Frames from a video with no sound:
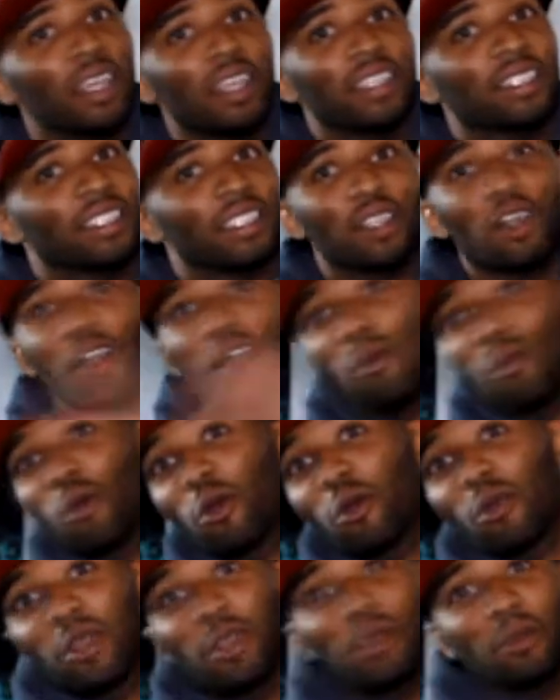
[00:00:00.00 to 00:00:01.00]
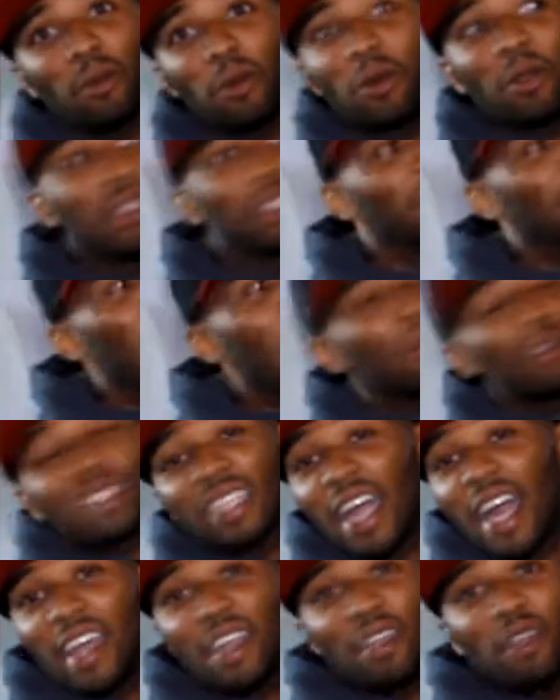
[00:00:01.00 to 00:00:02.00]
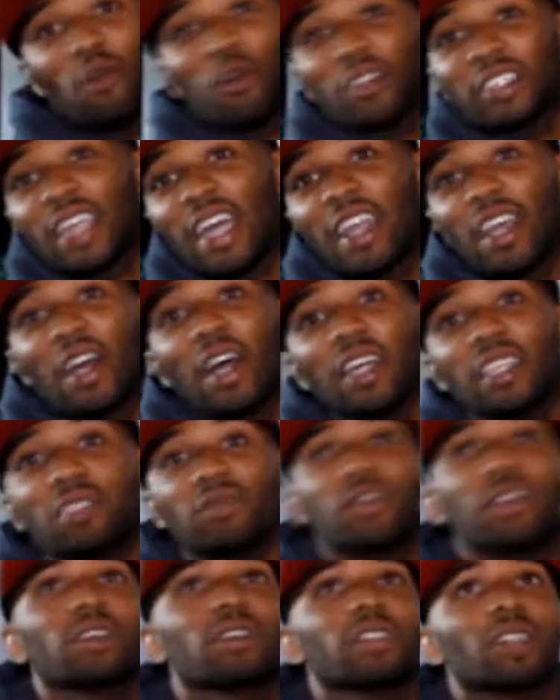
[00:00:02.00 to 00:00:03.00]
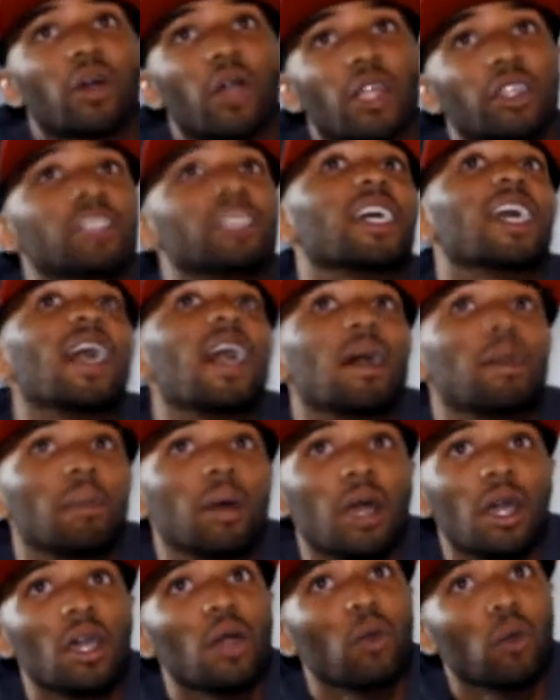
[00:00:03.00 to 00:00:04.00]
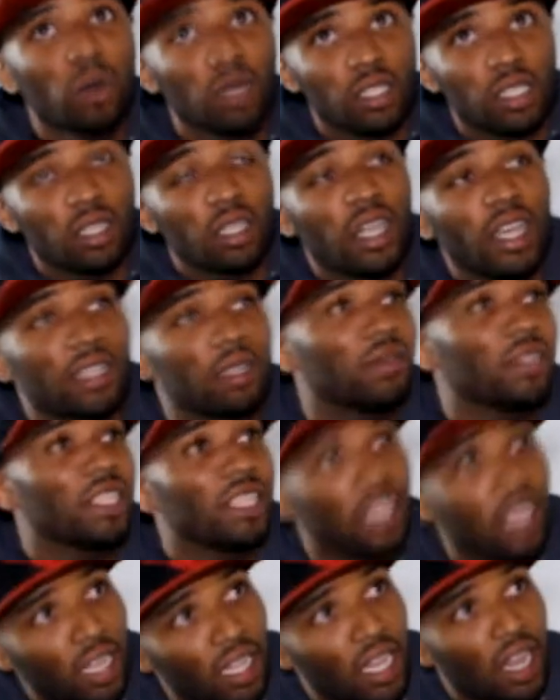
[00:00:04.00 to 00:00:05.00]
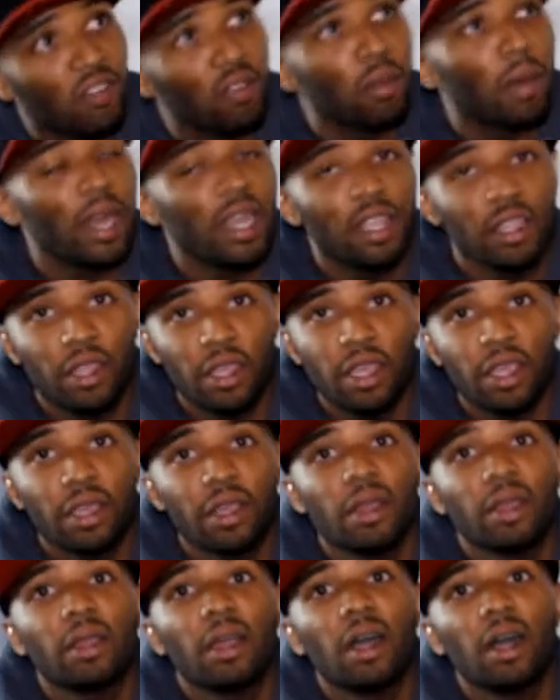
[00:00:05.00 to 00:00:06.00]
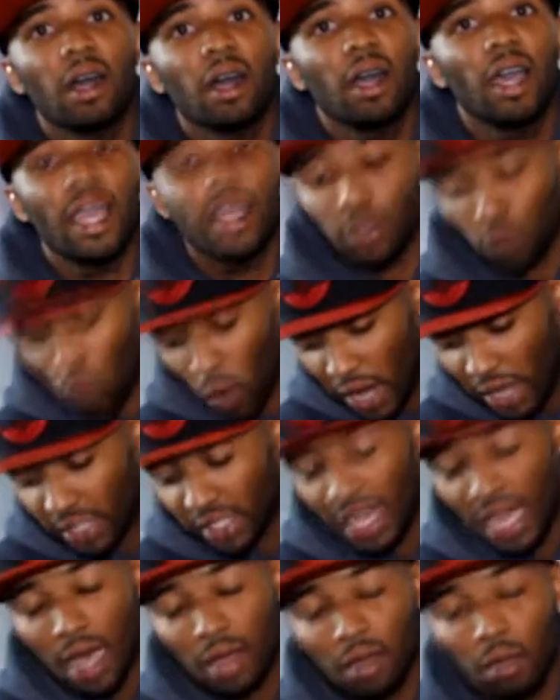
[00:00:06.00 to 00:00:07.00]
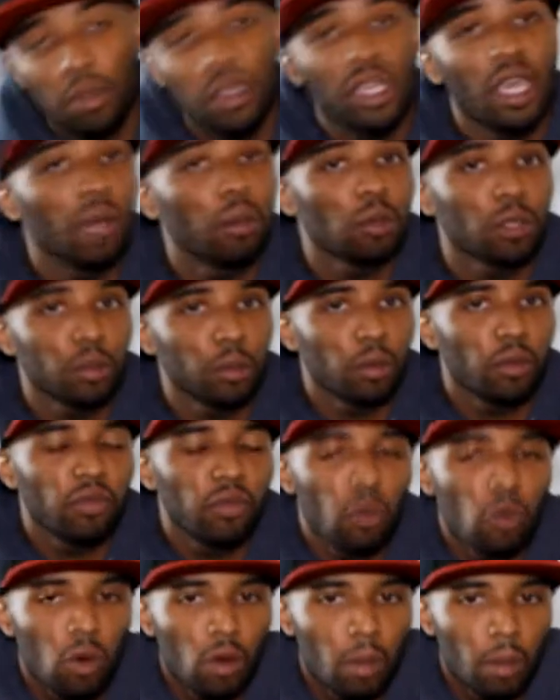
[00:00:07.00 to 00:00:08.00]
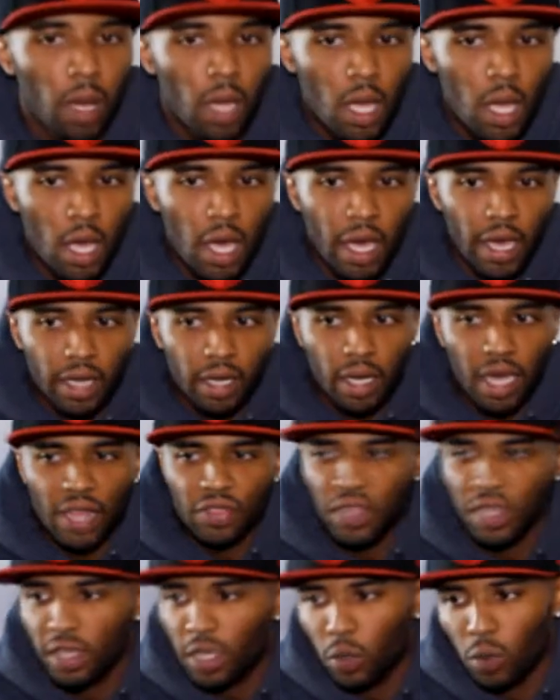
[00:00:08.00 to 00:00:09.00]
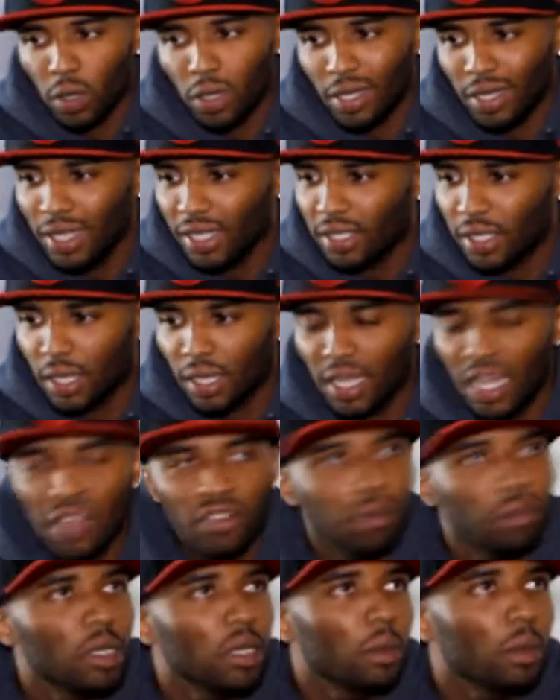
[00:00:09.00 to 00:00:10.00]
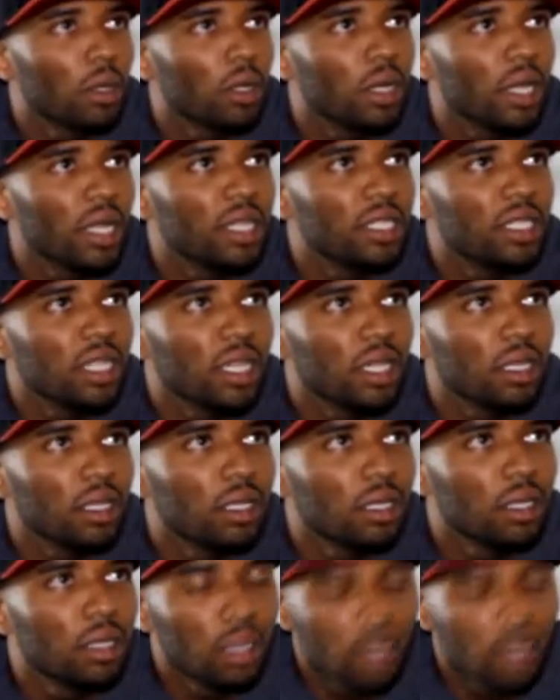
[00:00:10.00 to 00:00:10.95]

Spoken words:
Some on the south side and north side of Huntsville. So her job was collectively getting everybody there at the right time to be able to perform. And I think there were at least 11 people on that ticket.